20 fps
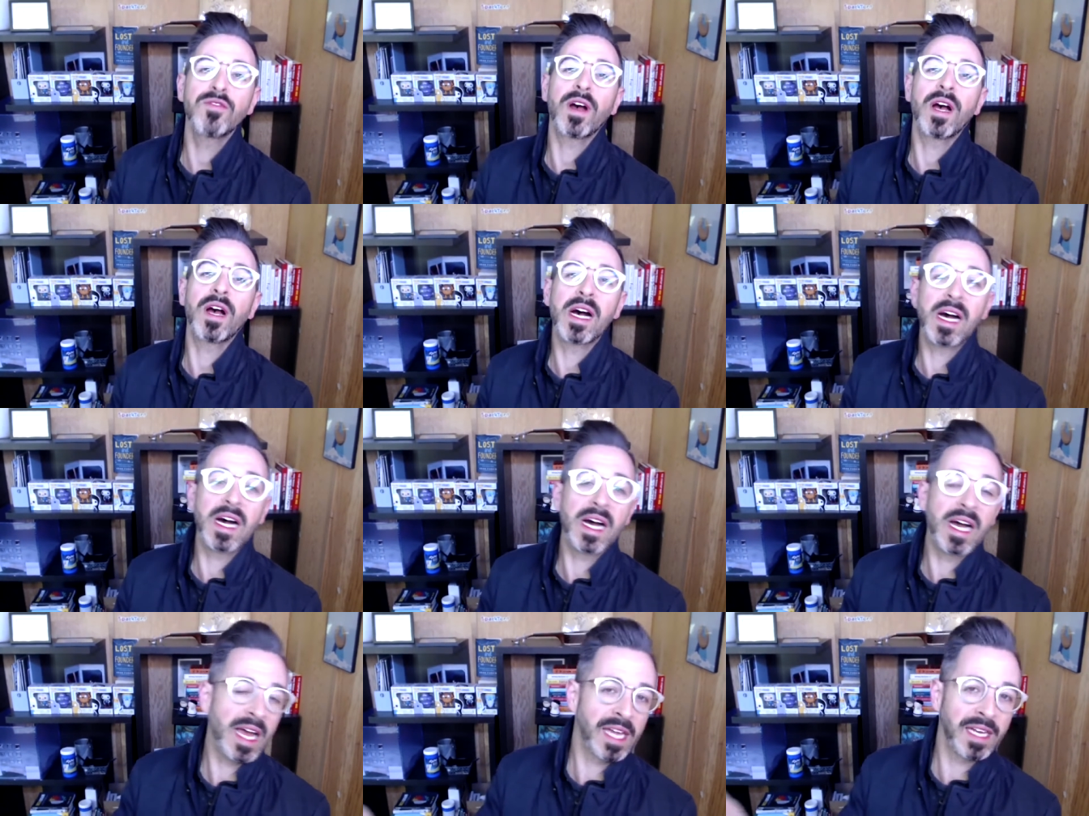
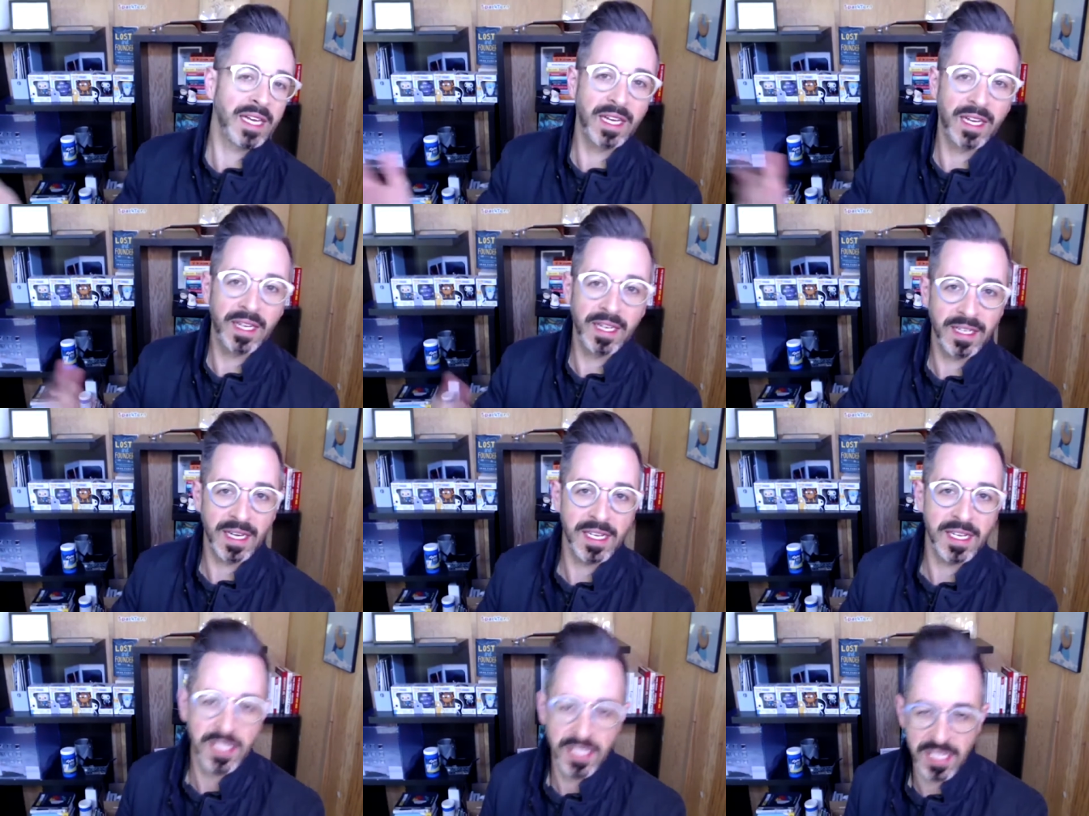uh, and a,
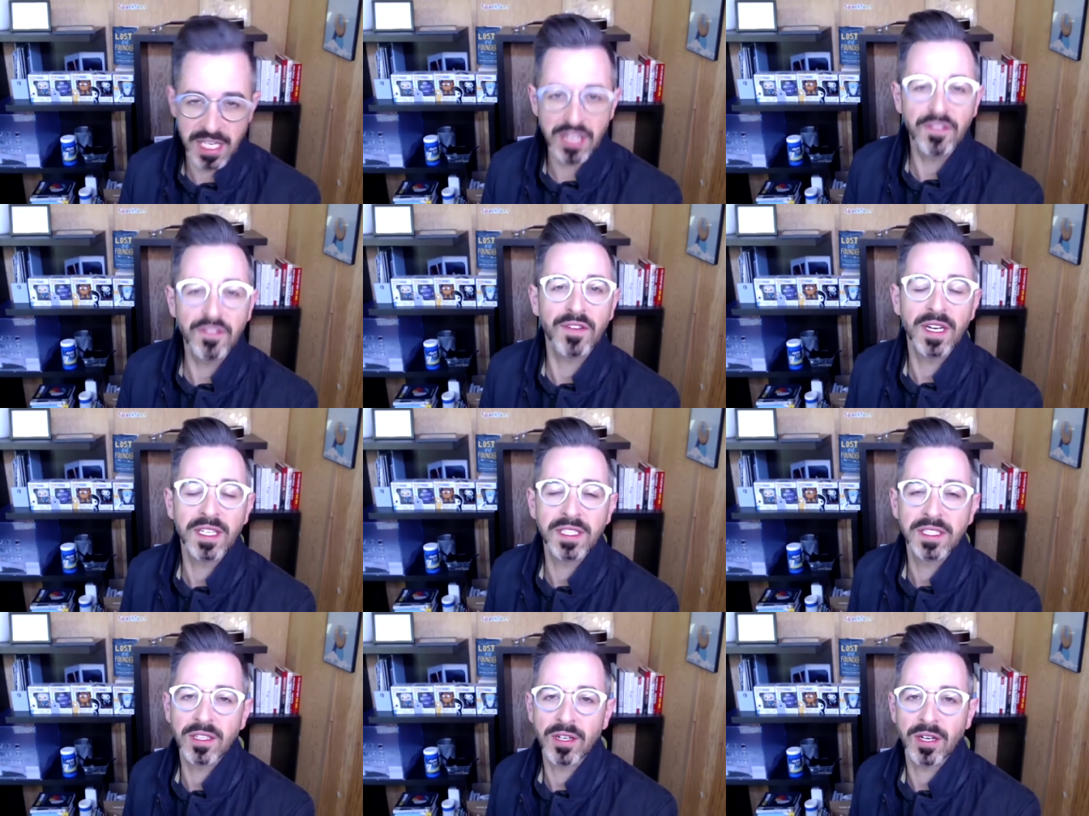a, seed
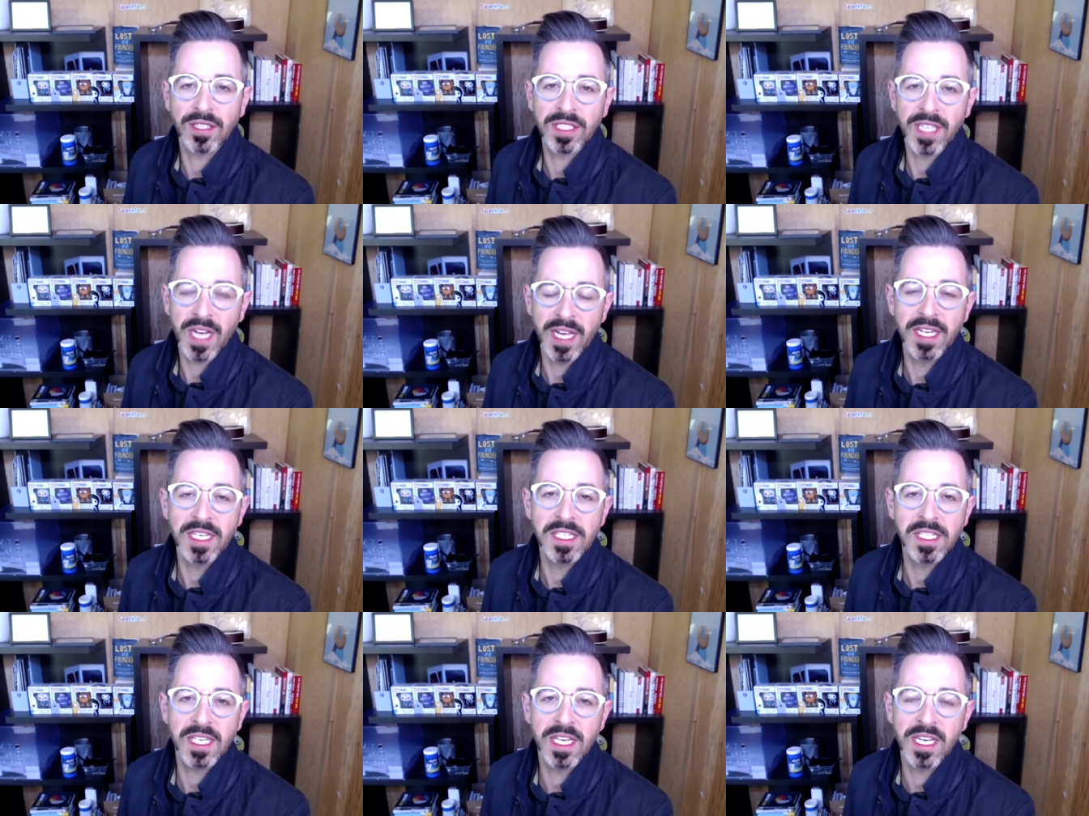fund called
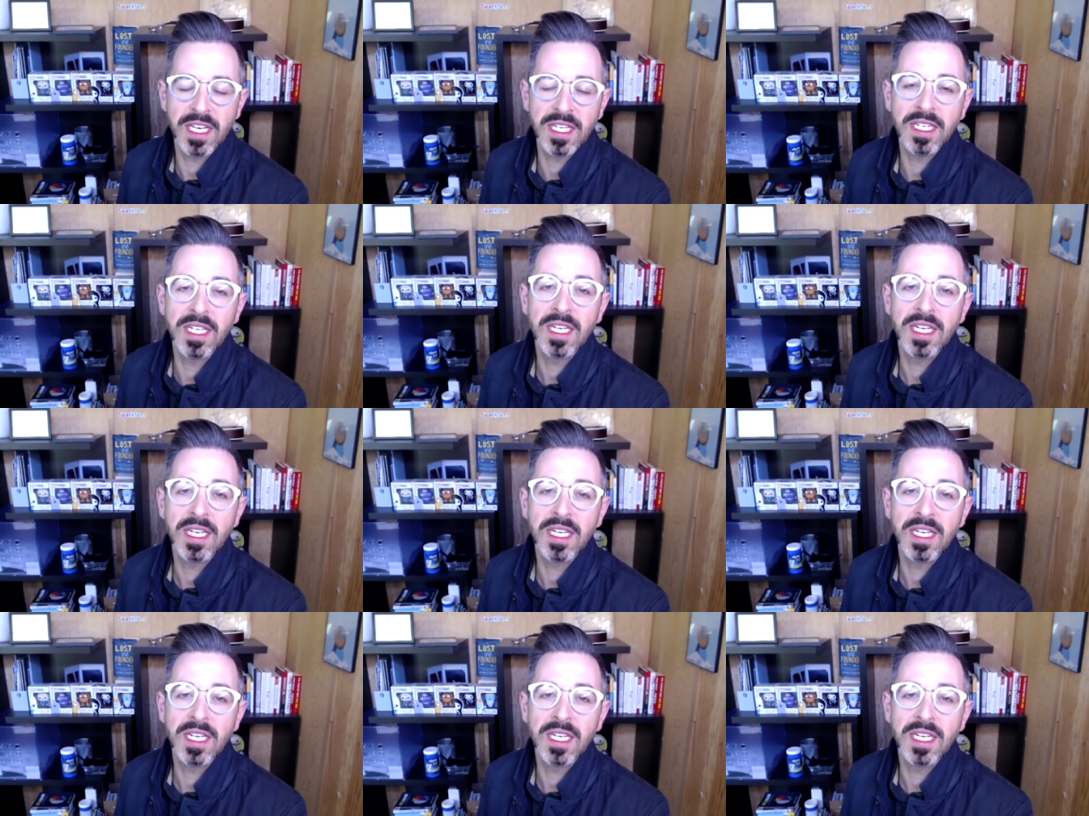TinySeed